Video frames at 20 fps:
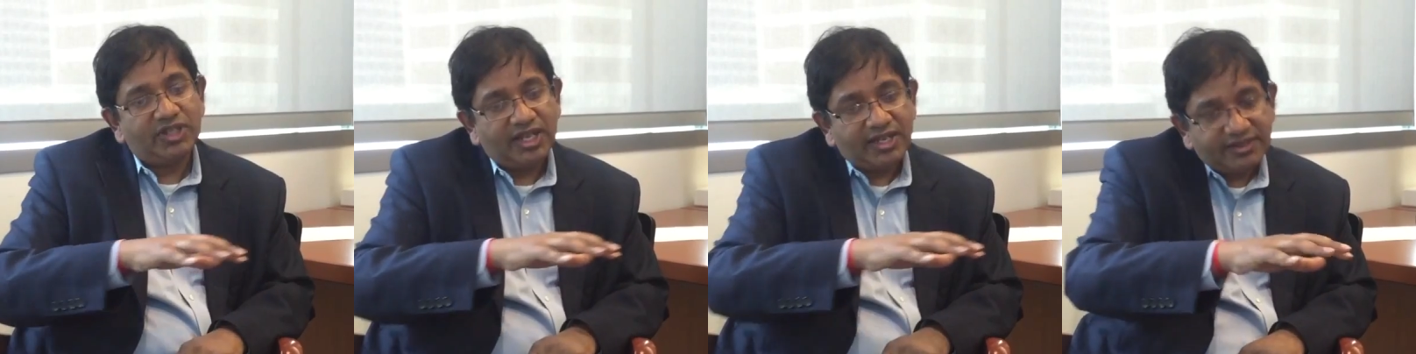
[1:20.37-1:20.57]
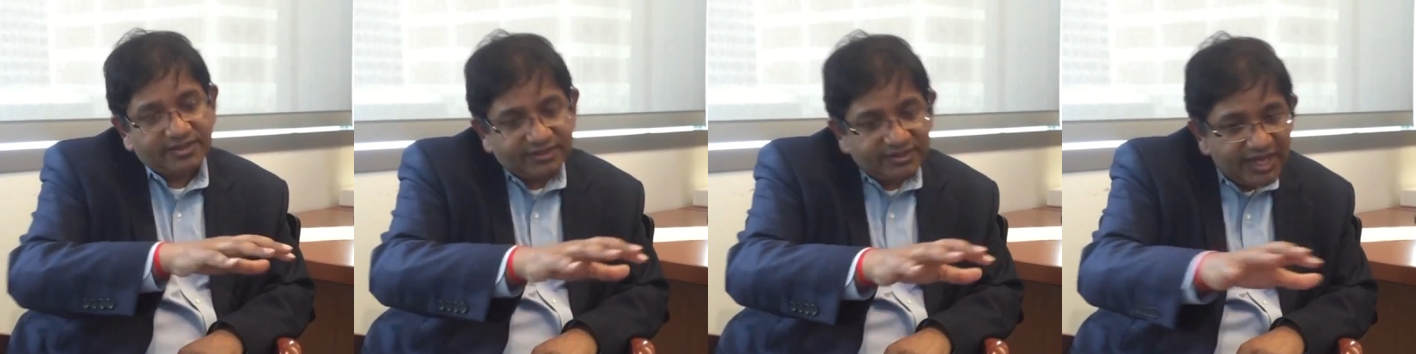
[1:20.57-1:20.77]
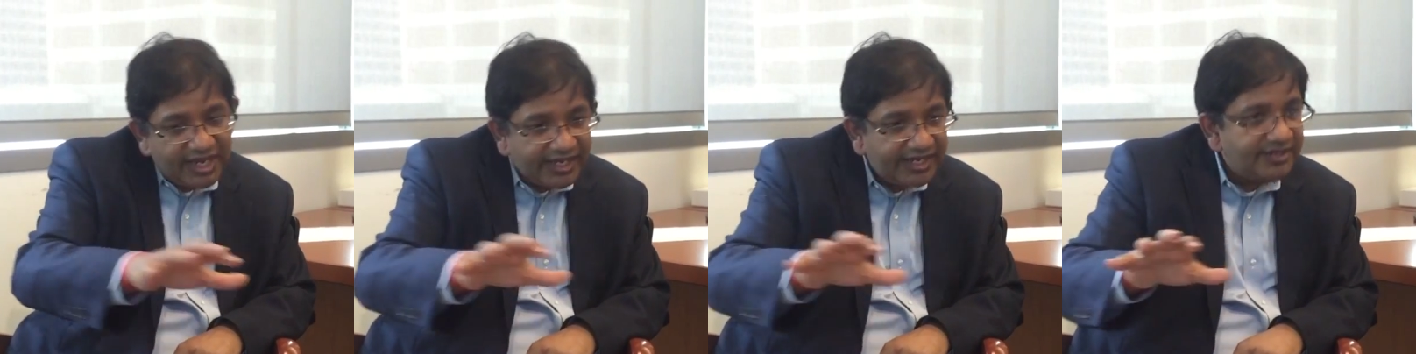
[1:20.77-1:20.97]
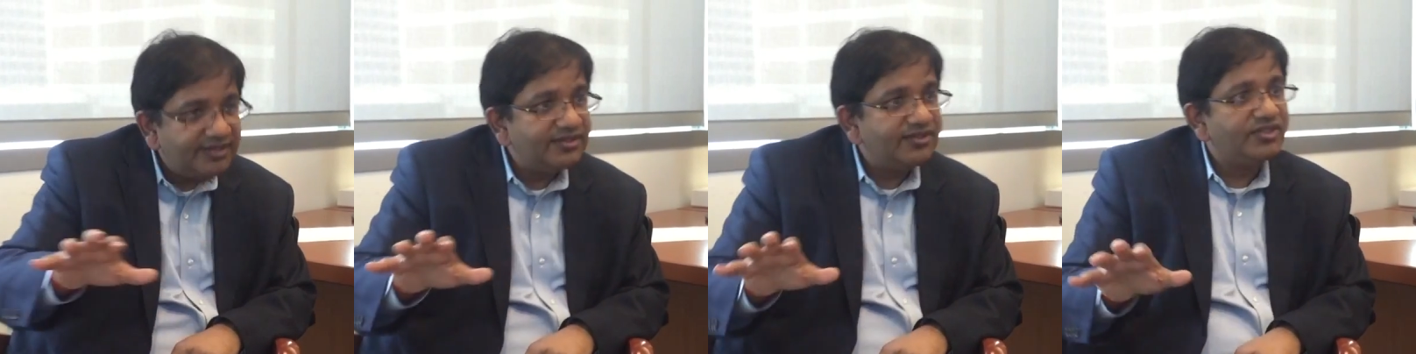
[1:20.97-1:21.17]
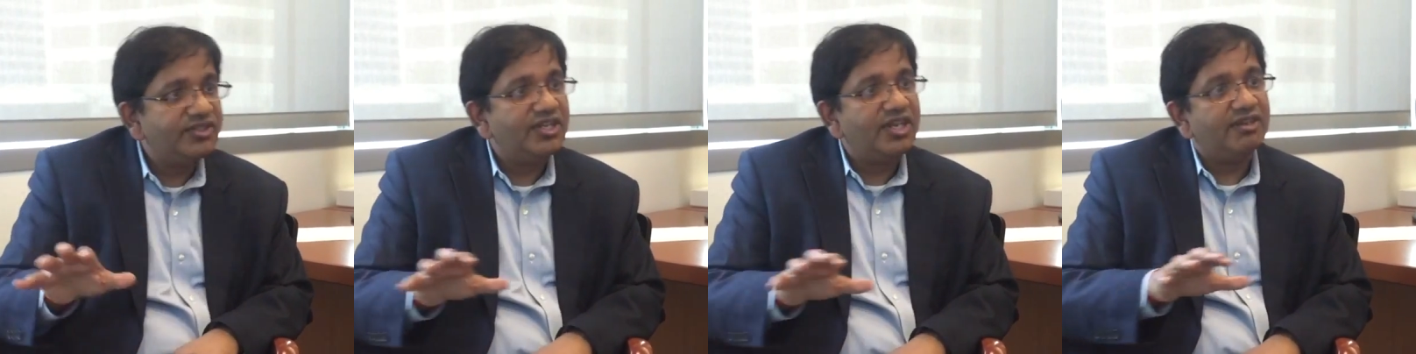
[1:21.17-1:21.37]
That
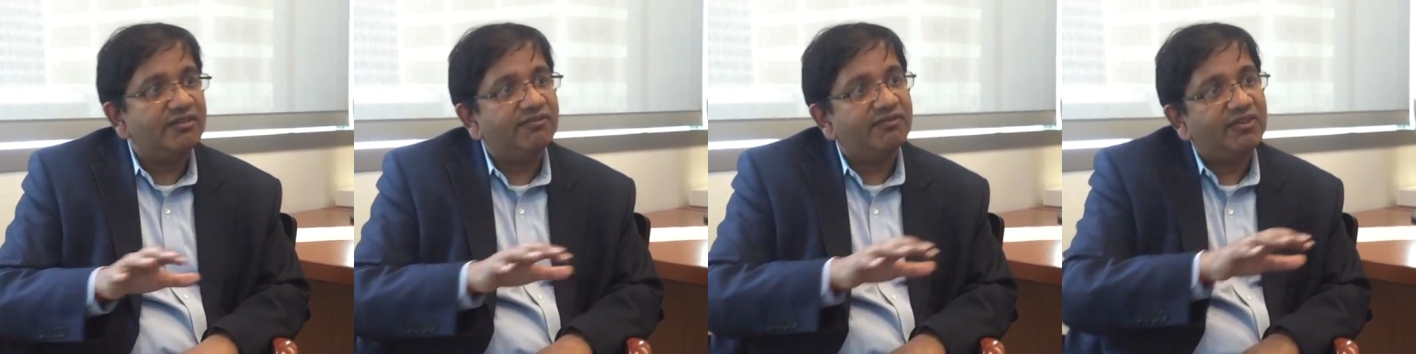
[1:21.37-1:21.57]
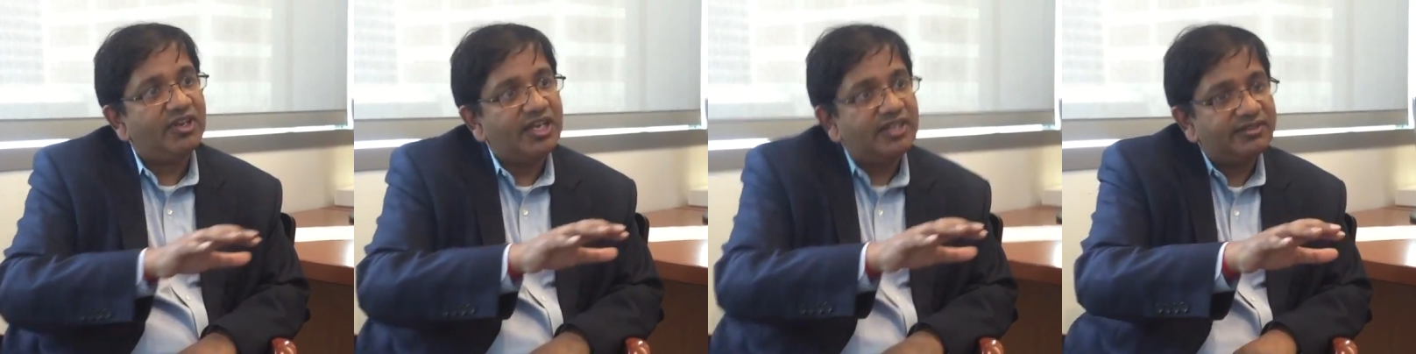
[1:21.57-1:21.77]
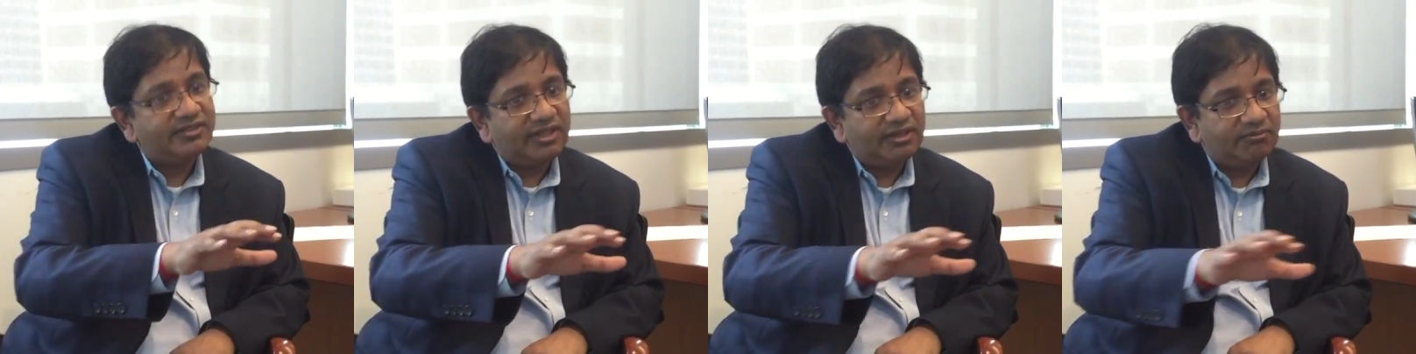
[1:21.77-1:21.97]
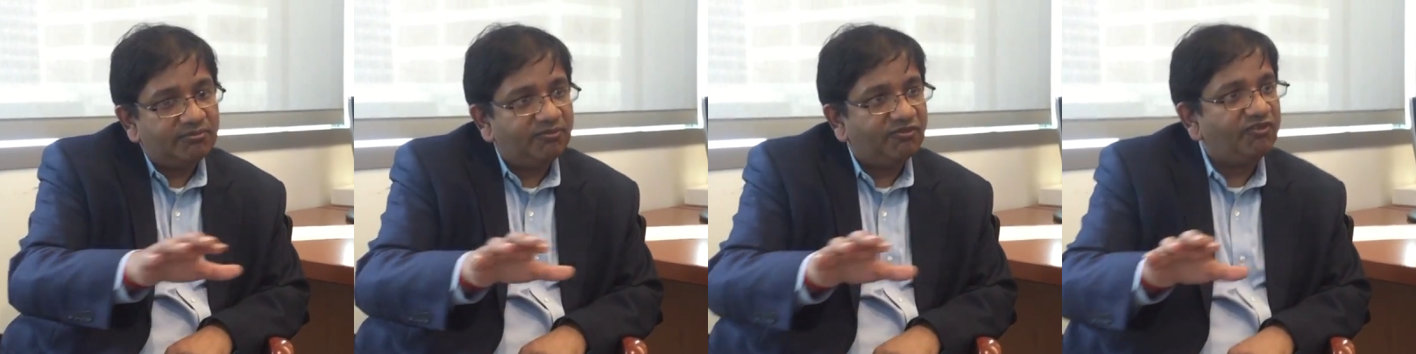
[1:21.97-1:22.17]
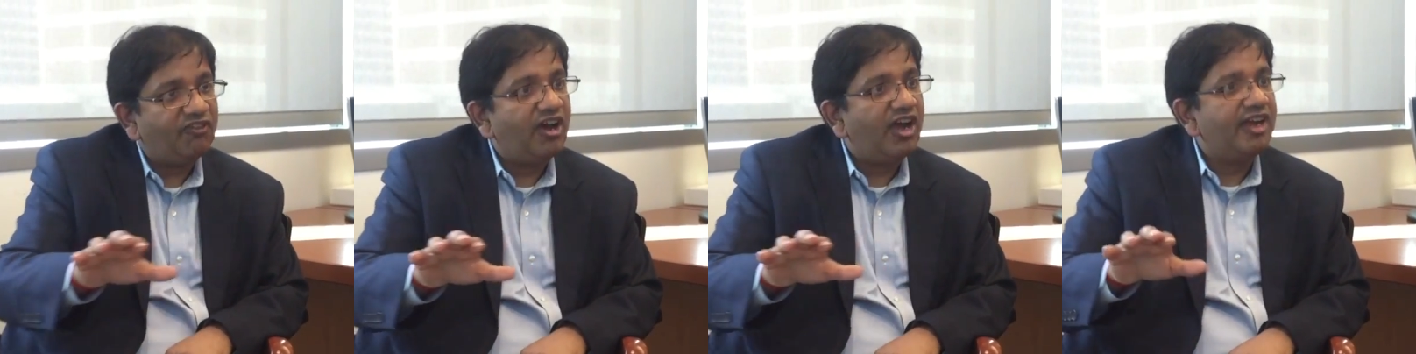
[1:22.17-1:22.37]
second SIV is that
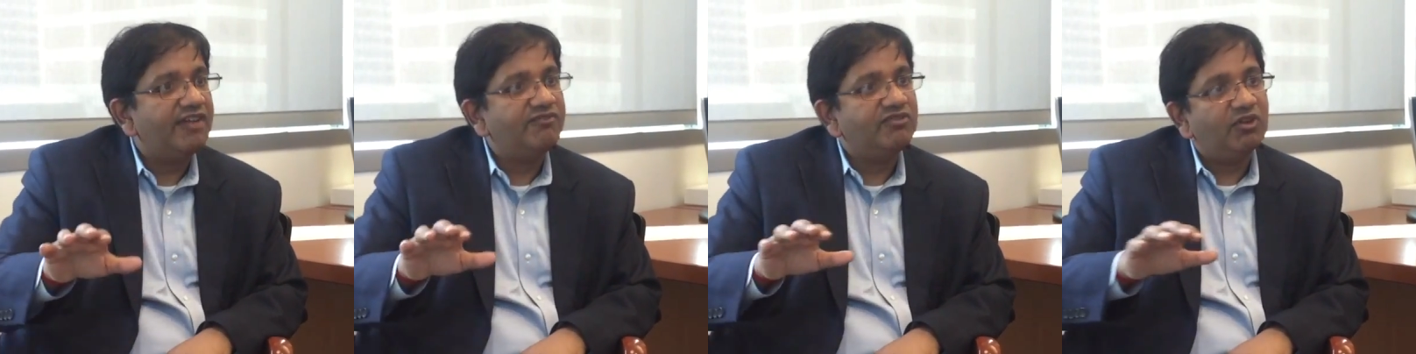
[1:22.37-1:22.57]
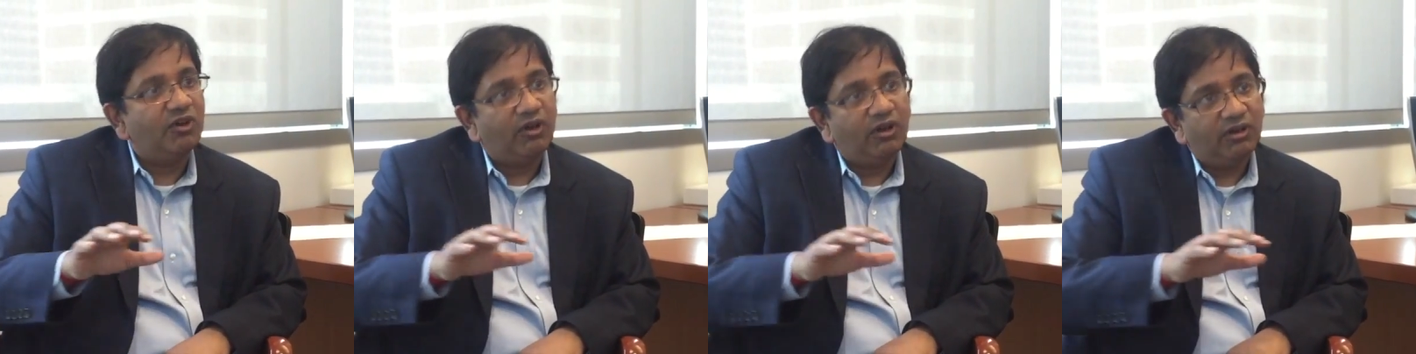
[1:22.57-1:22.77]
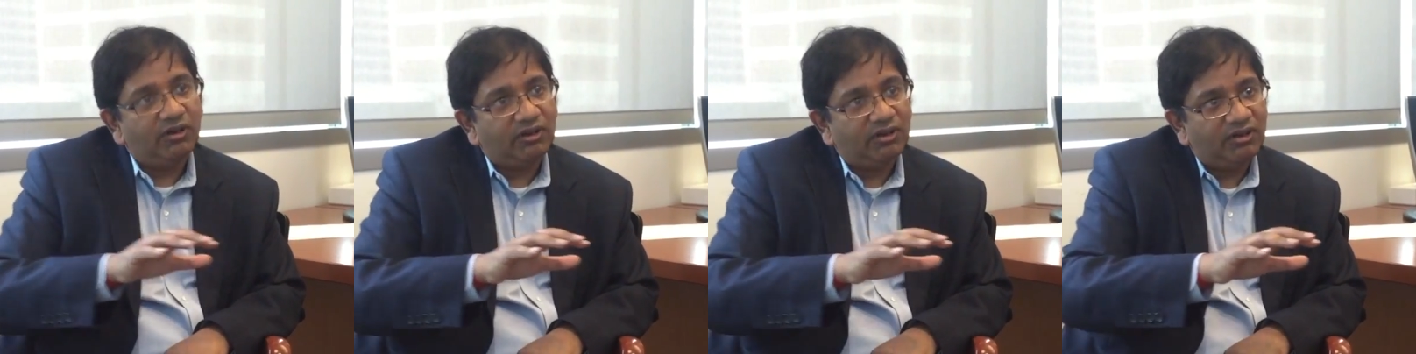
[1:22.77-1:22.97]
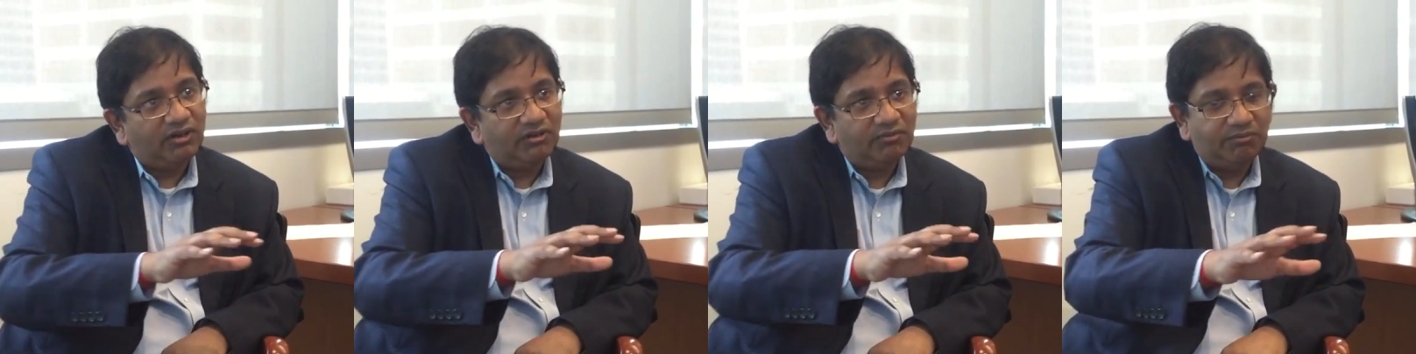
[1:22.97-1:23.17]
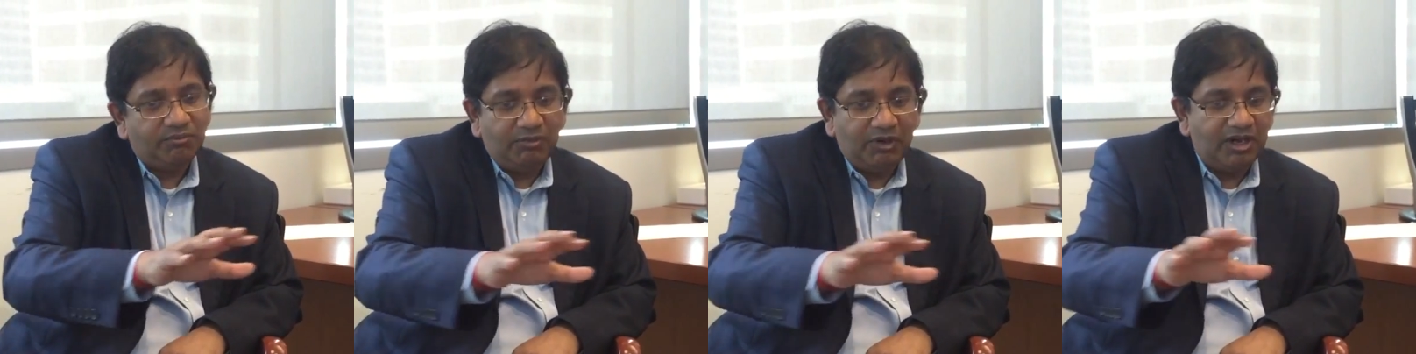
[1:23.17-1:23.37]
$5